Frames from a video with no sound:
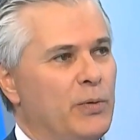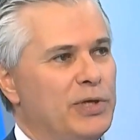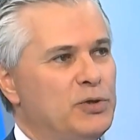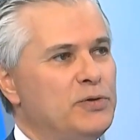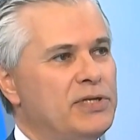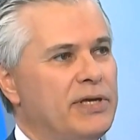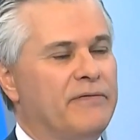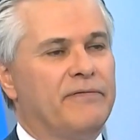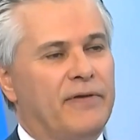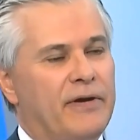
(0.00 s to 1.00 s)
we do see a
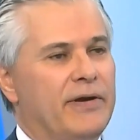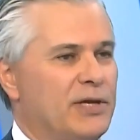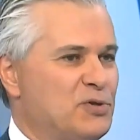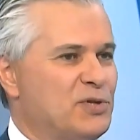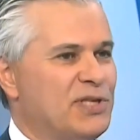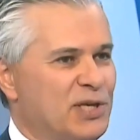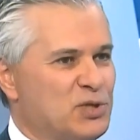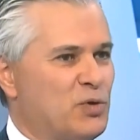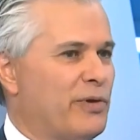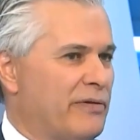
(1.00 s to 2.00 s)
very interesting
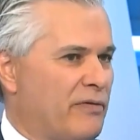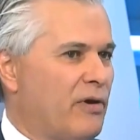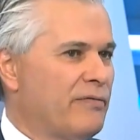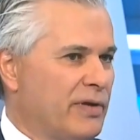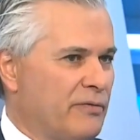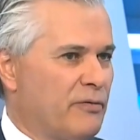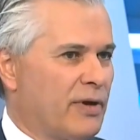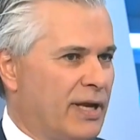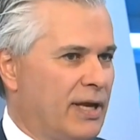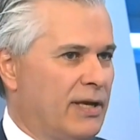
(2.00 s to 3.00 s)
story evolving for
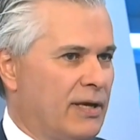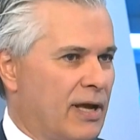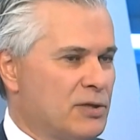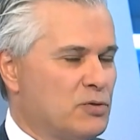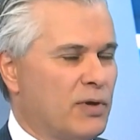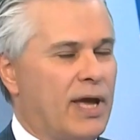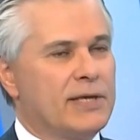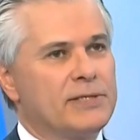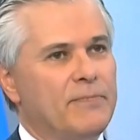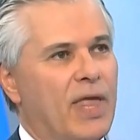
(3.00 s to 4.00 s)
Canadian natural
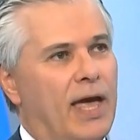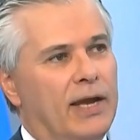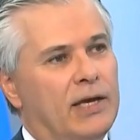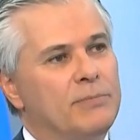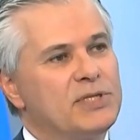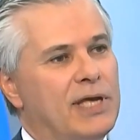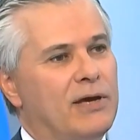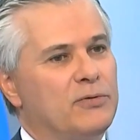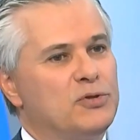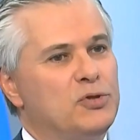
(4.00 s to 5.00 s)
gas. And it comes
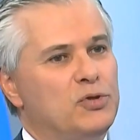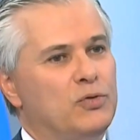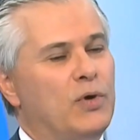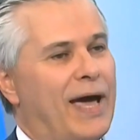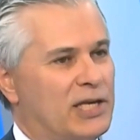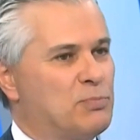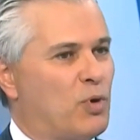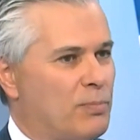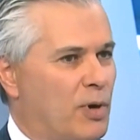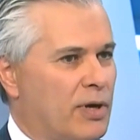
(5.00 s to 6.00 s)
down to
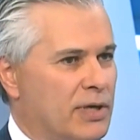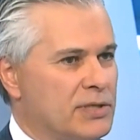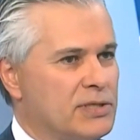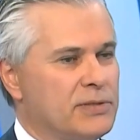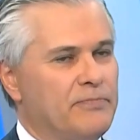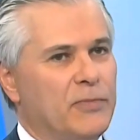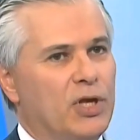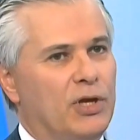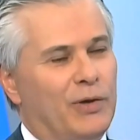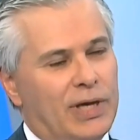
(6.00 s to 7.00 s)
export markets.
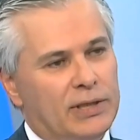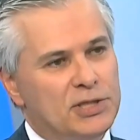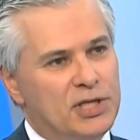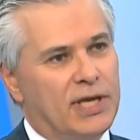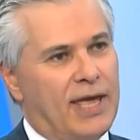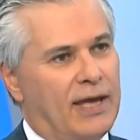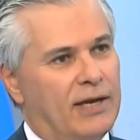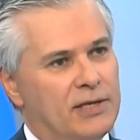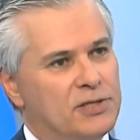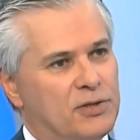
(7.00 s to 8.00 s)
LNG
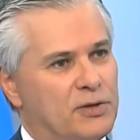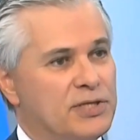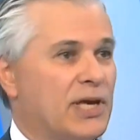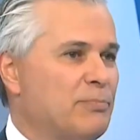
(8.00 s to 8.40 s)
Canada starts